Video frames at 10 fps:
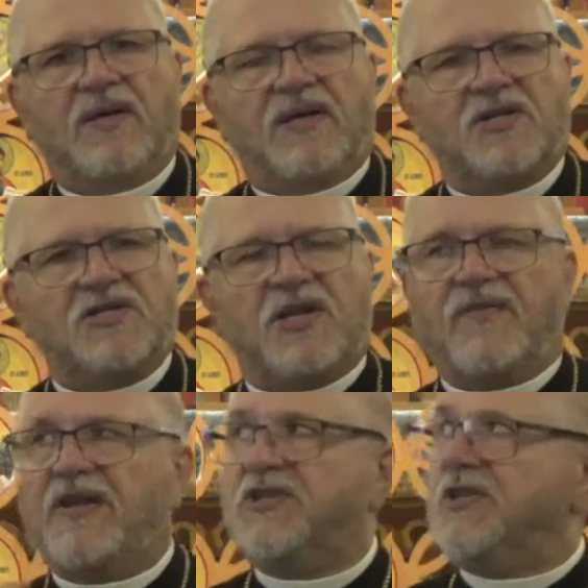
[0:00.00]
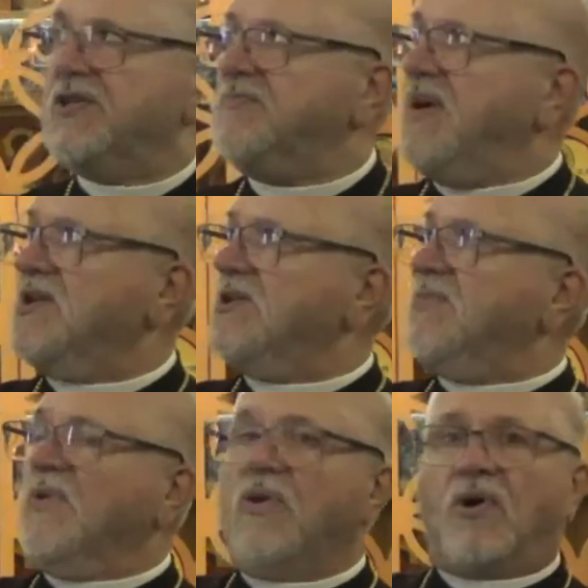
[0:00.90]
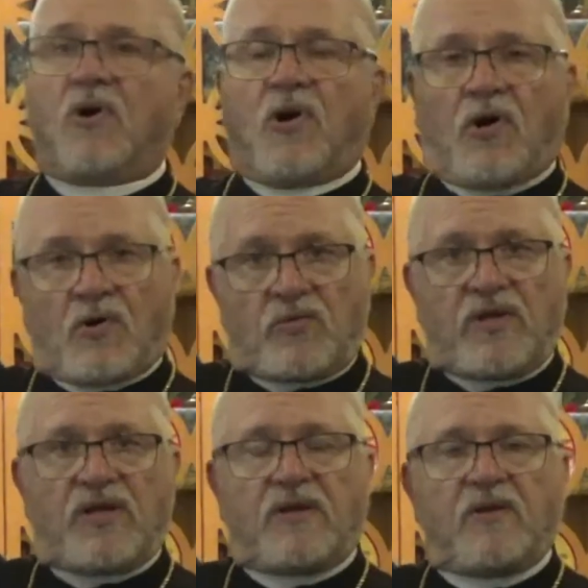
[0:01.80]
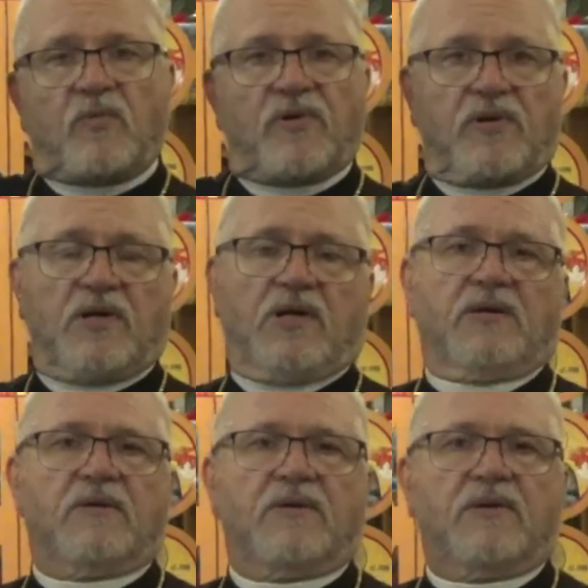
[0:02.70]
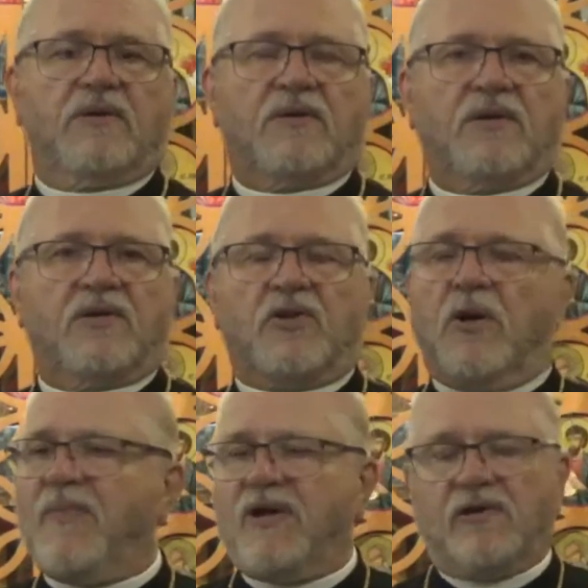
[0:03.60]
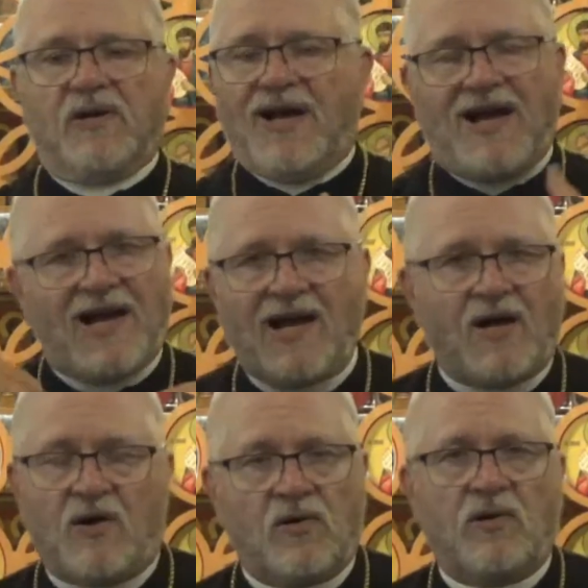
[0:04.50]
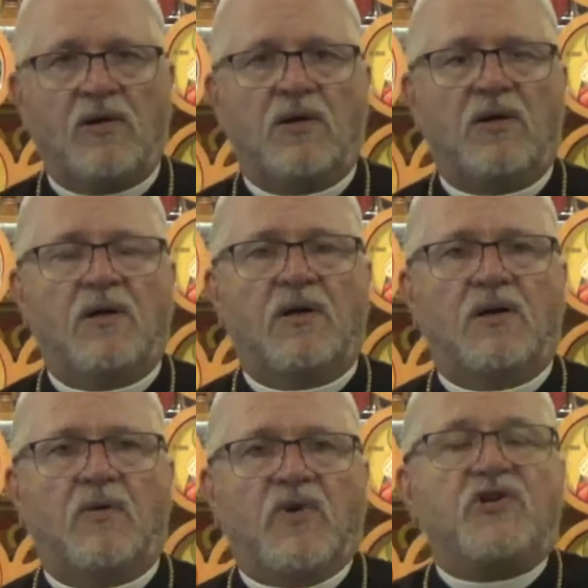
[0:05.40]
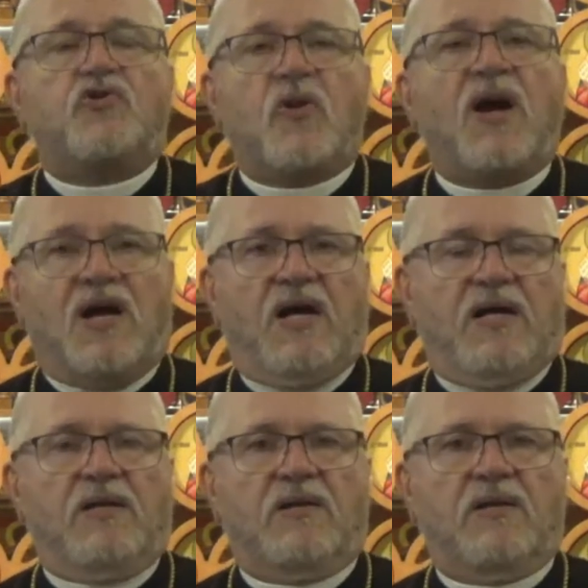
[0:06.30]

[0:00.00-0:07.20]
Uh, salvation is possible only with God, no matter how we try.